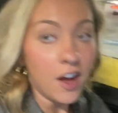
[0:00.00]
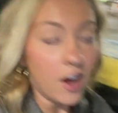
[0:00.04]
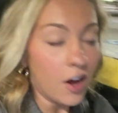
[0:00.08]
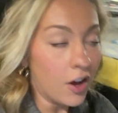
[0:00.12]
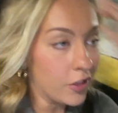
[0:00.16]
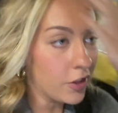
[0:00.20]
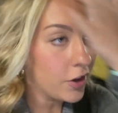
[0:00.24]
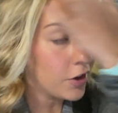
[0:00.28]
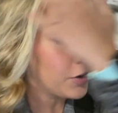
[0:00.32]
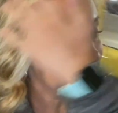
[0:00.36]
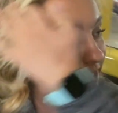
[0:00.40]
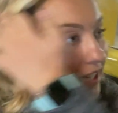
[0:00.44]

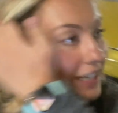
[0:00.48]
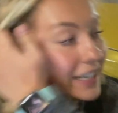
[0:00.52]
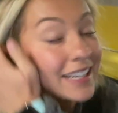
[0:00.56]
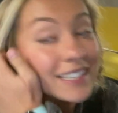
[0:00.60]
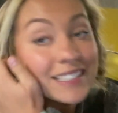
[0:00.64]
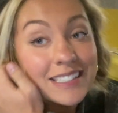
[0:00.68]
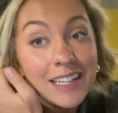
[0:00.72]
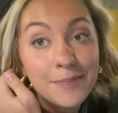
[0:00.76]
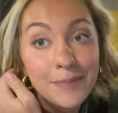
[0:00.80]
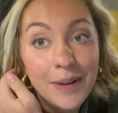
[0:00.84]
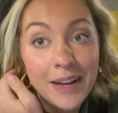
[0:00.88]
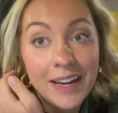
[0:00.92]
Although, like I
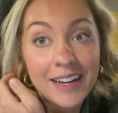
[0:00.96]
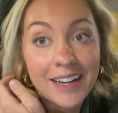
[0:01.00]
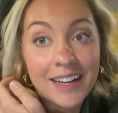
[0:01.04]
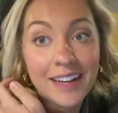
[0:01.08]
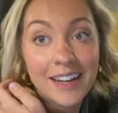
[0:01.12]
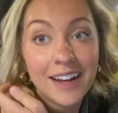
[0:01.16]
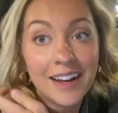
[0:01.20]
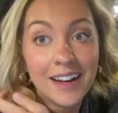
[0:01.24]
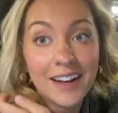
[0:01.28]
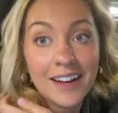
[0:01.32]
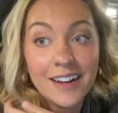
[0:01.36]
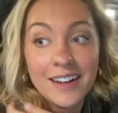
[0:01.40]
said, my
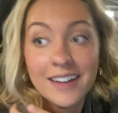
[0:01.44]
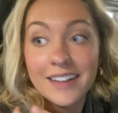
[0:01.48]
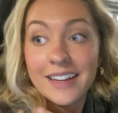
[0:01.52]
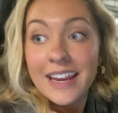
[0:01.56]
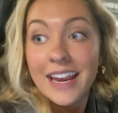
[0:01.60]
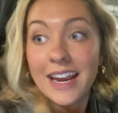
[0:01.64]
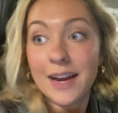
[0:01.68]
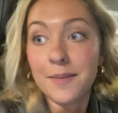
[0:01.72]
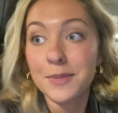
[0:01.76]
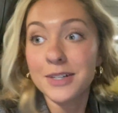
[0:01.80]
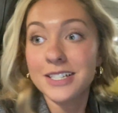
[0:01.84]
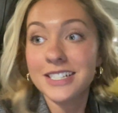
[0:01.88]
uh,
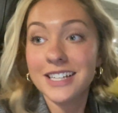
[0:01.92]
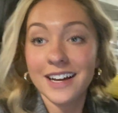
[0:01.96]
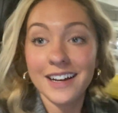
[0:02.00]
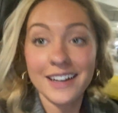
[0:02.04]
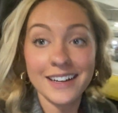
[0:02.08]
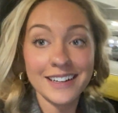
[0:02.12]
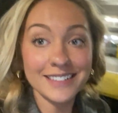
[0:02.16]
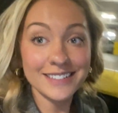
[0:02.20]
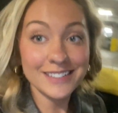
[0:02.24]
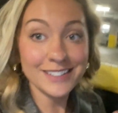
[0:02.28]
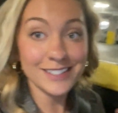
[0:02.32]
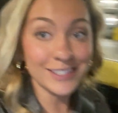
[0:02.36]
camera
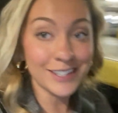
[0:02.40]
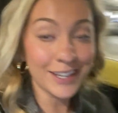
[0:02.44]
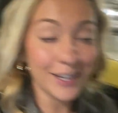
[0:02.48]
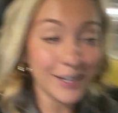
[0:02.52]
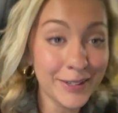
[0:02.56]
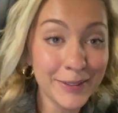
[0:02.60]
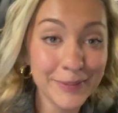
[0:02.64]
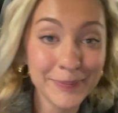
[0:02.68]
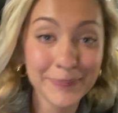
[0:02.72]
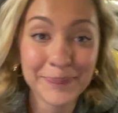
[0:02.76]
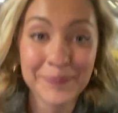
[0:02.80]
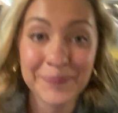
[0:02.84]
died,
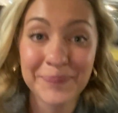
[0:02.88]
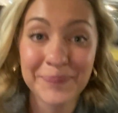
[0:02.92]
so